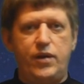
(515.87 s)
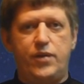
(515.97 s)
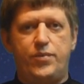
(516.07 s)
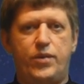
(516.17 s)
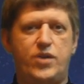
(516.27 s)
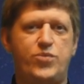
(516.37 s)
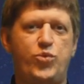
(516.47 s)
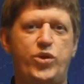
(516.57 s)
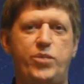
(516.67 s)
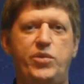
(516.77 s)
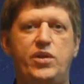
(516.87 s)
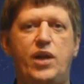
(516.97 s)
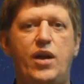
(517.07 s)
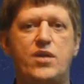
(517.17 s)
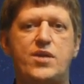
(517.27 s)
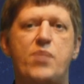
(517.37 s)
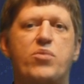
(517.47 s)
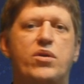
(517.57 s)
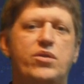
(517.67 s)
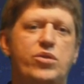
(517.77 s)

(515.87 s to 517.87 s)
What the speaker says: But now it is possible to